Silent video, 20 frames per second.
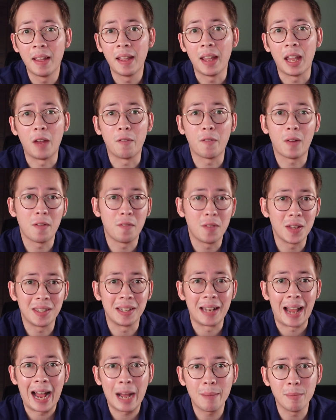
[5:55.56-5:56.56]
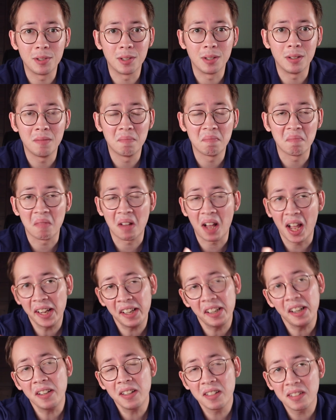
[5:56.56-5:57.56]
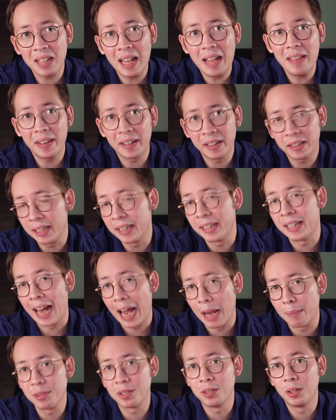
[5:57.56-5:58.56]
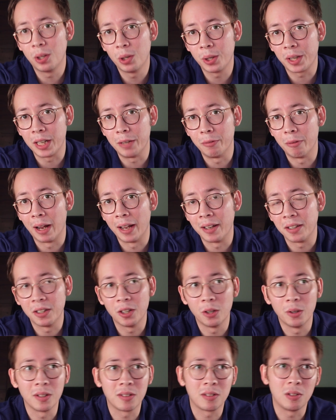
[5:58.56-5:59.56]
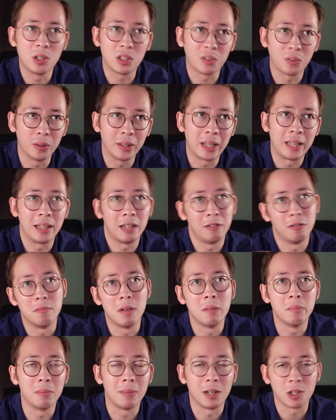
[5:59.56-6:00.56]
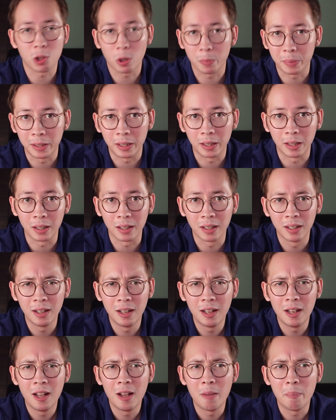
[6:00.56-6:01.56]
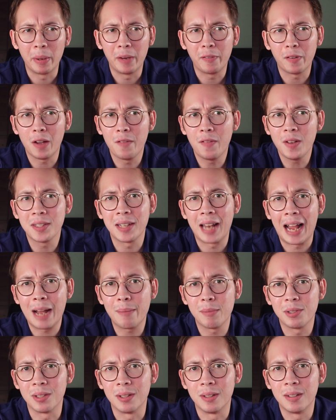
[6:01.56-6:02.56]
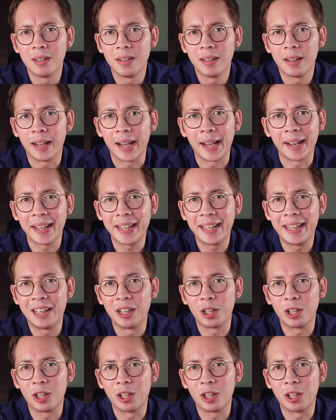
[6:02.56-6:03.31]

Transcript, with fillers: if I visit Amazon, I can understand that I'll get an Amazon cookie, right? You know, it's useful that they remember my shopping cart. But if I visit Amazon and I get a